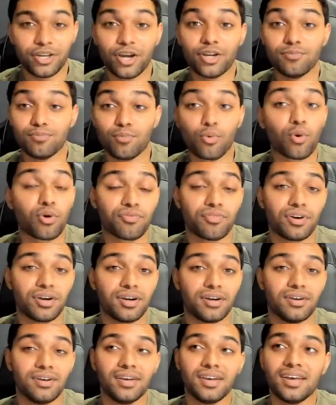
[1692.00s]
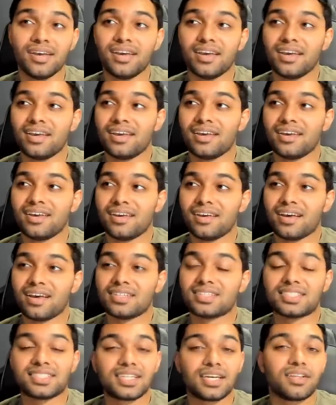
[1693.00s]
more of a
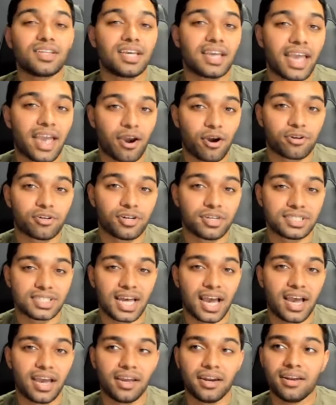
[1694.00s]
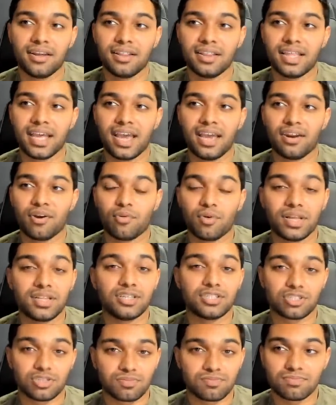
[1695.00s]
silly character design than a really
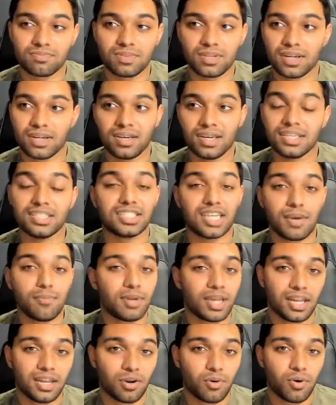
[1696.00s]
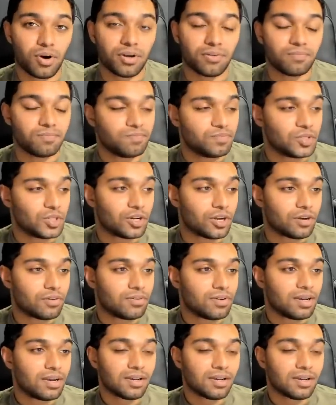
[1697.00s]
intimidating one, you know?